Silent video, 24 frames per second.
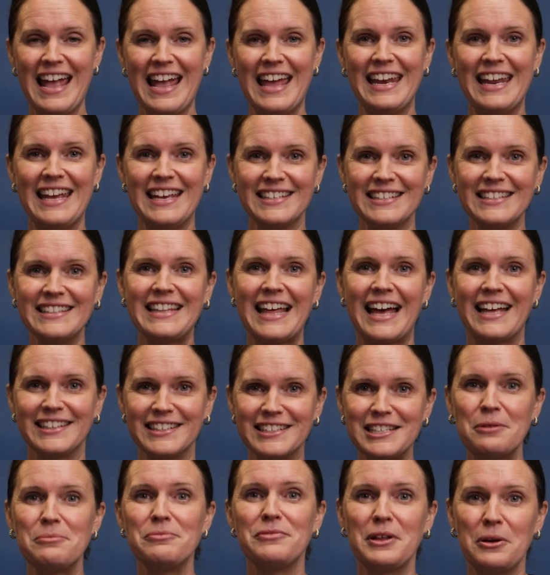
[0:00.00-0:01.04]
And isn't
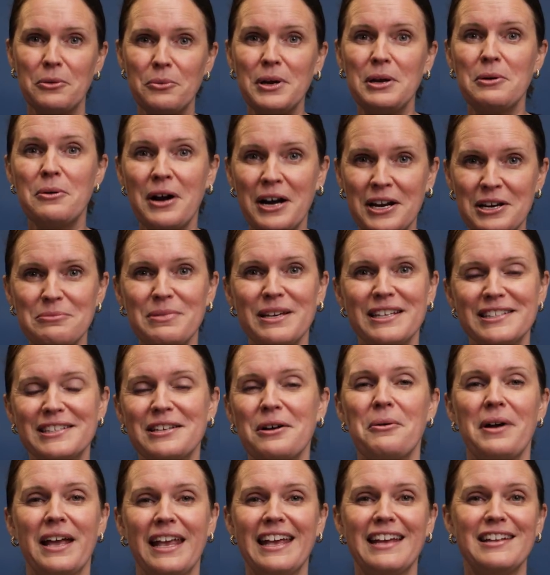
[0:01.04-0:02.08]
that something we want to be
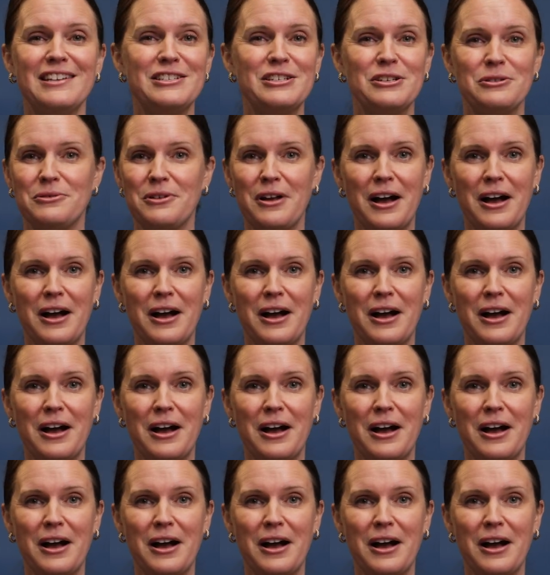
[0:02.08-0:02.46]
sowing into?